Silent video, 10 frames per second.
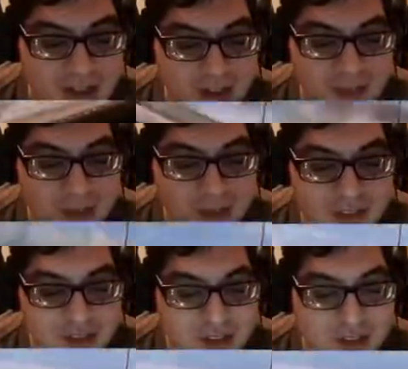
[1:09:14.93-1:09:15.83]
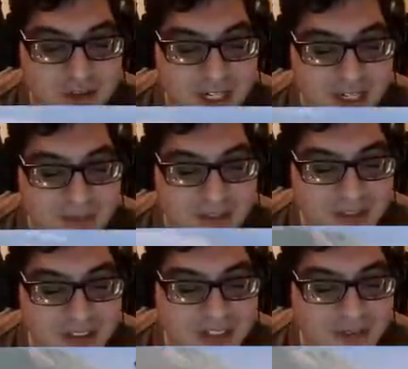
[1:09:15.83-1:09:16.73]
How many missiles do you have? Are you
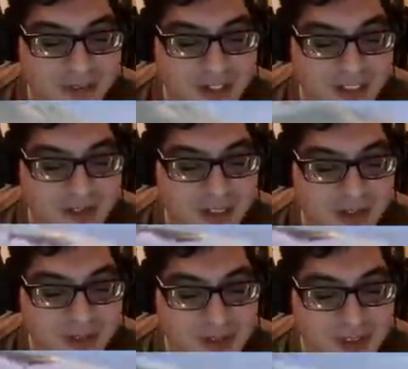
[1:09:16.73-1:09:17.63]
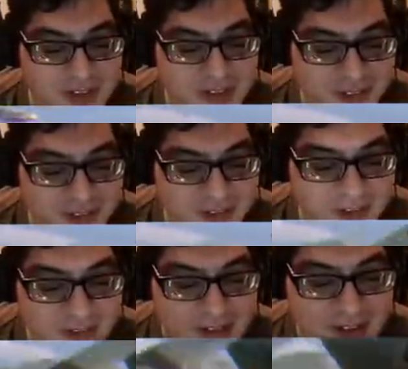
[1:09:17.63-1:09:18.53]
gonna say Fox for every missile?
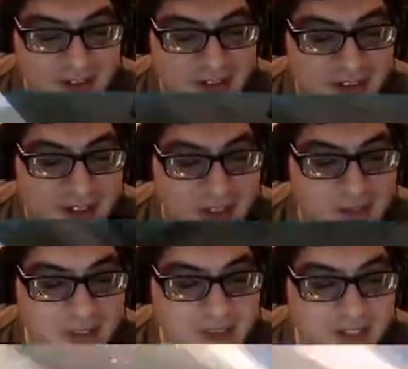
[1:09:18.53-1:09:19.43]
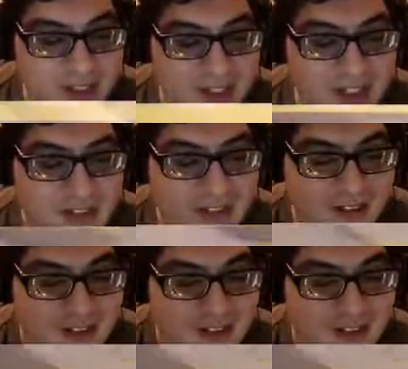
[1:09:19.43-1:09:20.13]
And I'm gonna die.